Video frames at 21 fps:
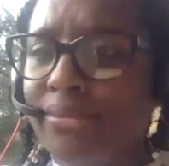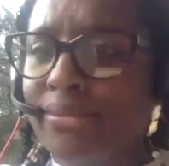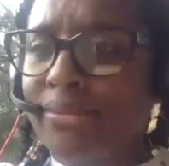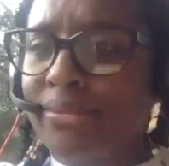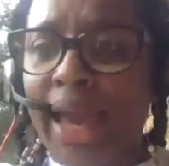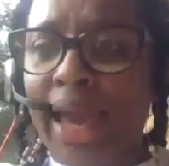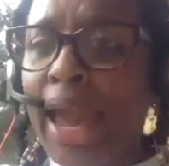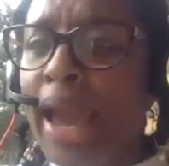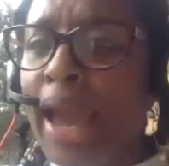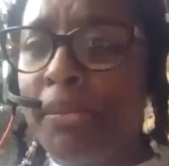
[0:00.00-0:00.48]

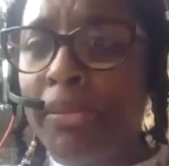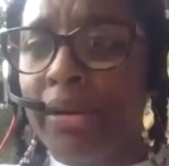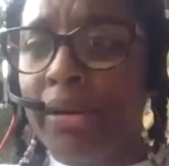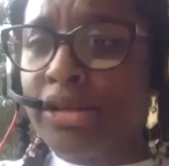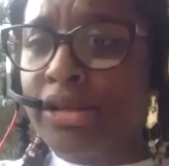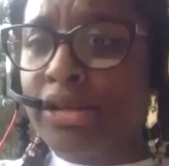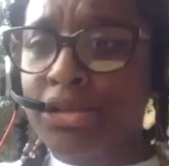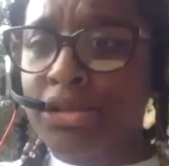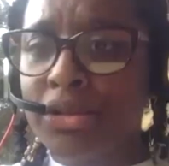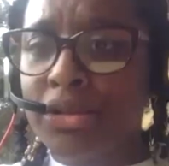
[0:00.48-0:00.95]

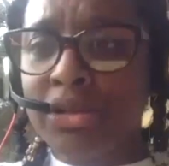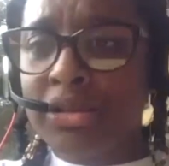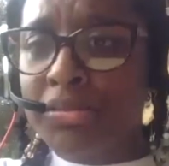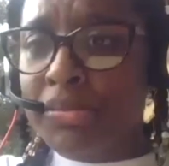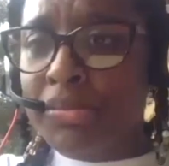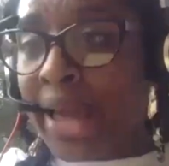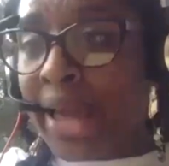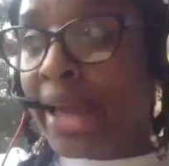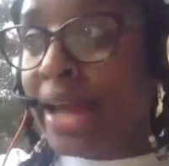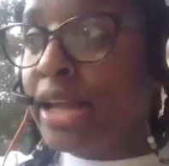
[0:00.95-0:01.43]
gangbusters,
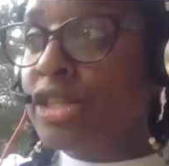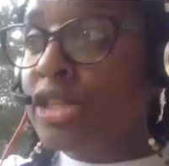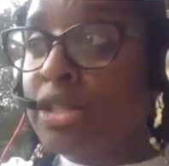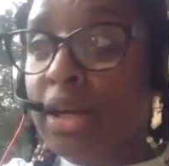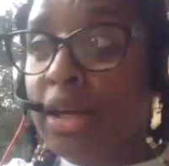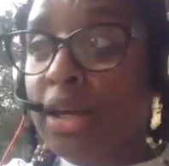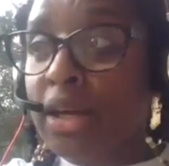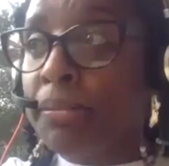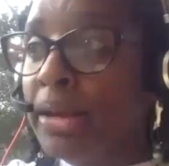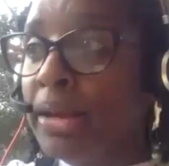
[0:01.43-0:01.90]
my head's
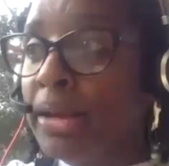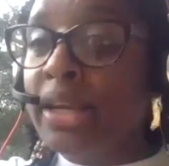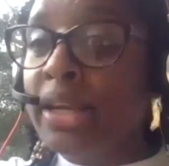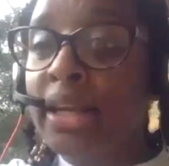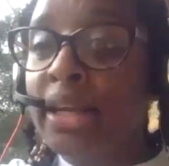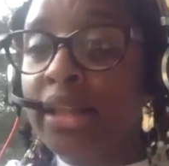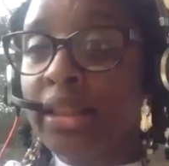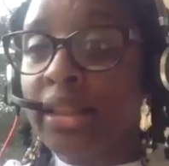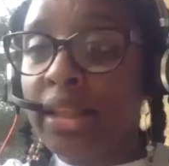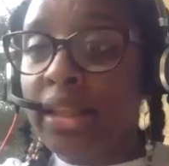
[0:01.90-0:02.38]

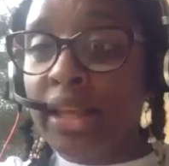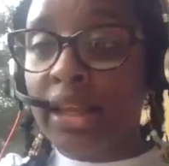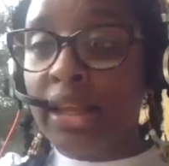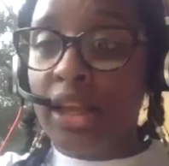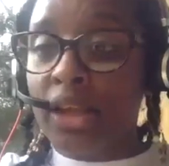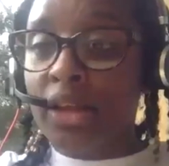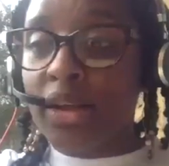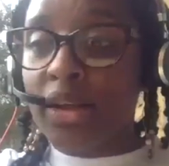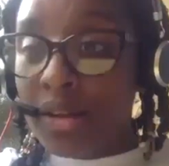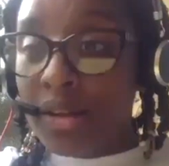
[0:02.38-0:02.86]

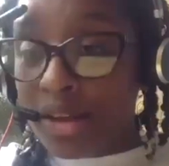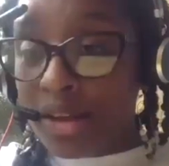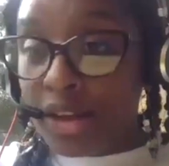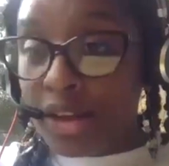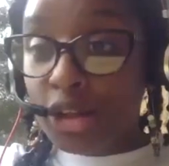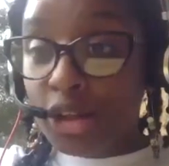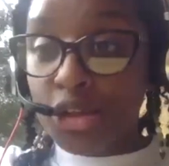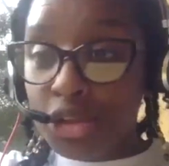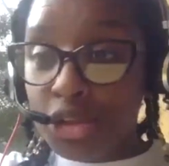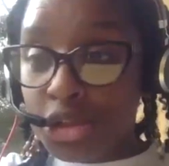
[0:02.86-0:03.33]
immediately
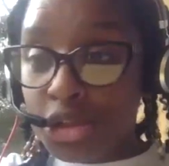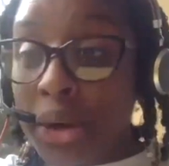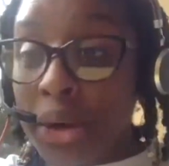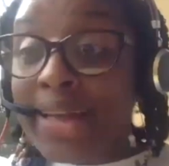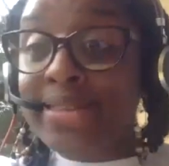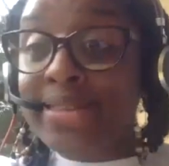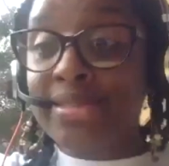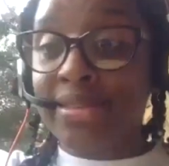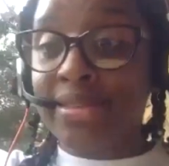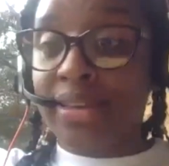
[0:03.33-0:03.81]

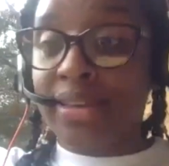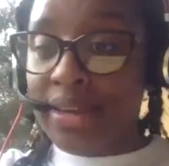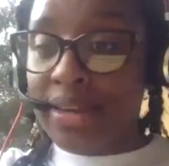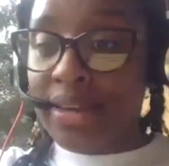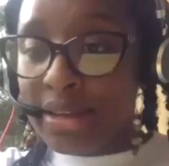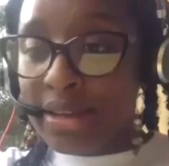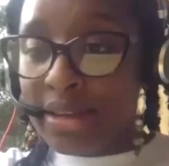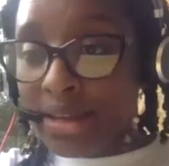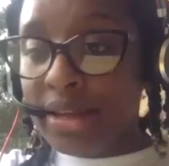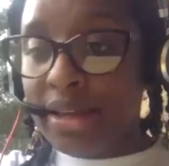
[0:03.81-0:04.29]

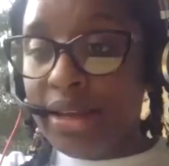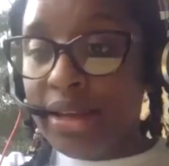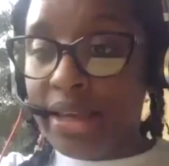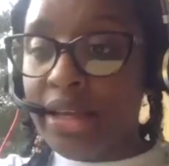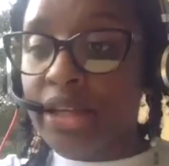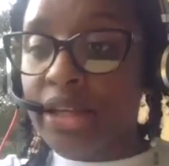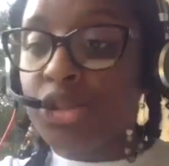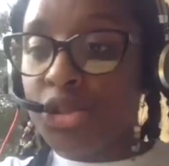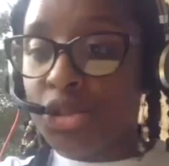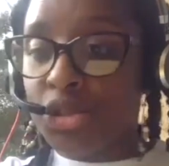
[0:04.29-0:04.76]
translating it
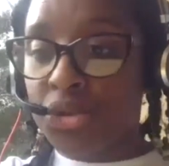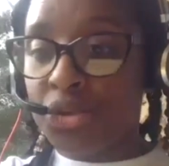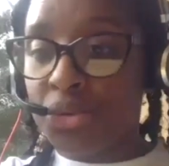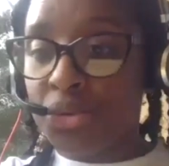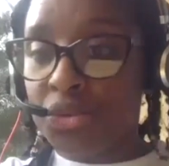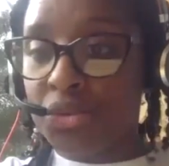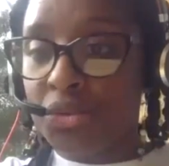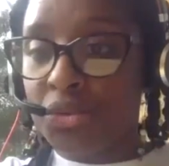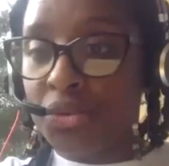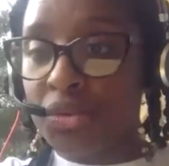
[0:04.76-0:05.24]

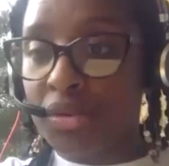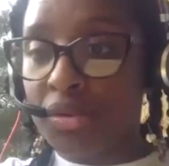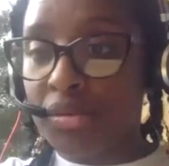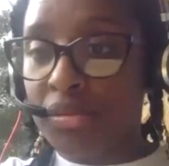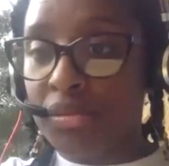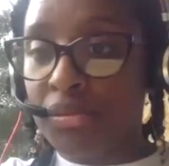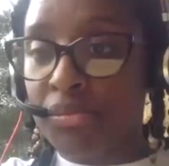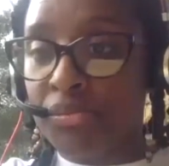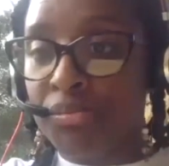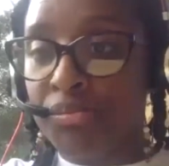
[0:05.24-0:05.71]
into
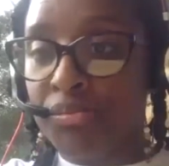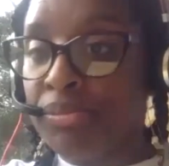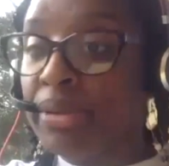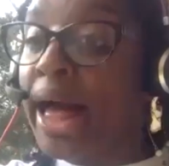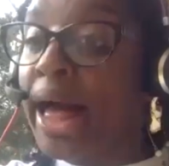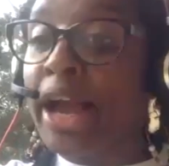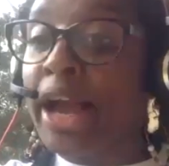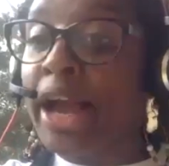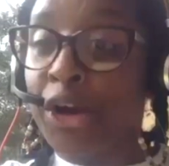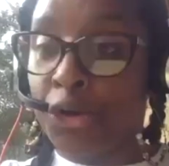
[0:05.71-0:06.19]

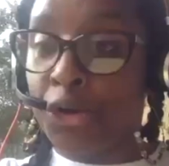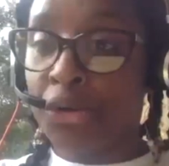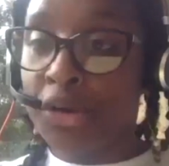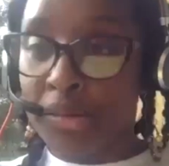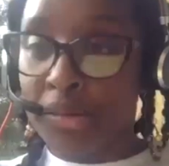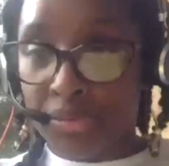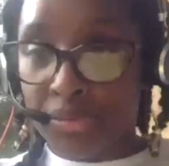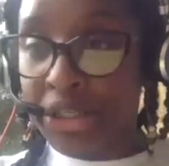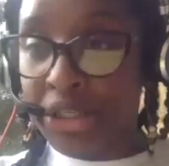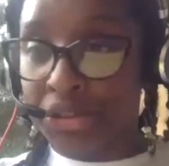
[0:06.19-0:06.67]
black
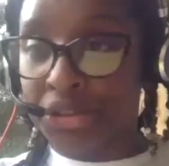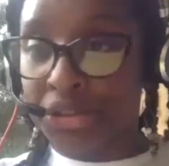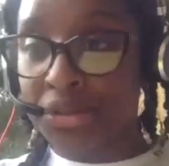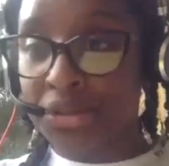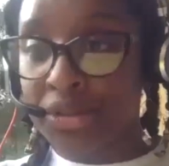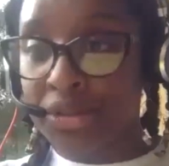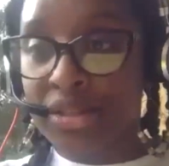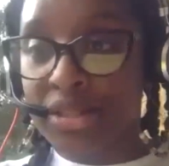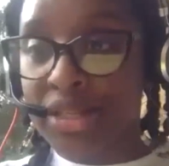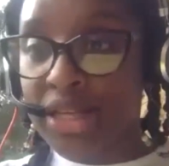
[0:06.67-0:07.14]
girlhood pleasure
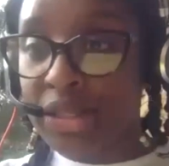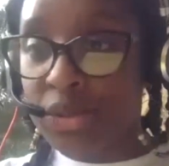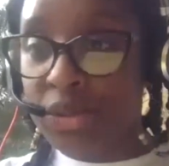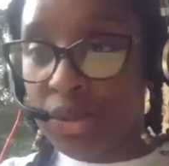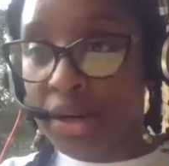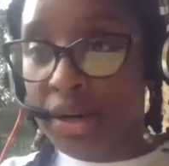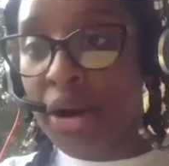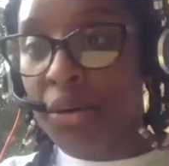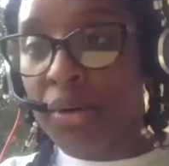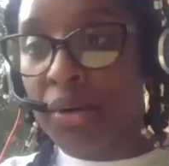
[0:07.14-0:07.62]
because that's
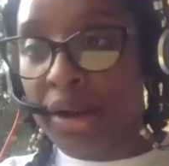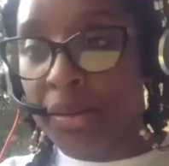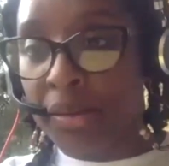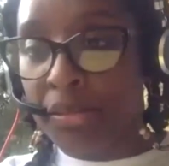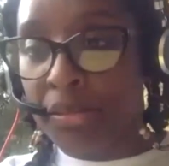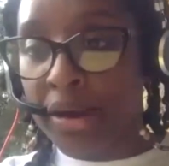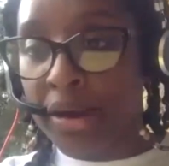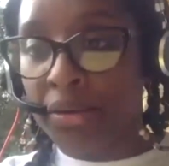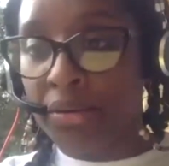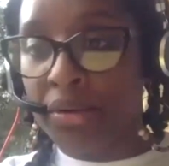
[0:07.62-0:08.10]
what I write
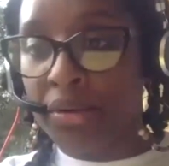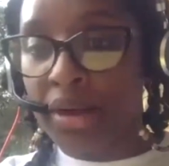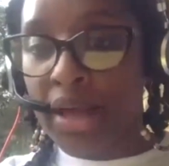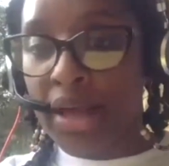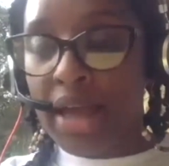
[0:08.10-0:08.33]
about.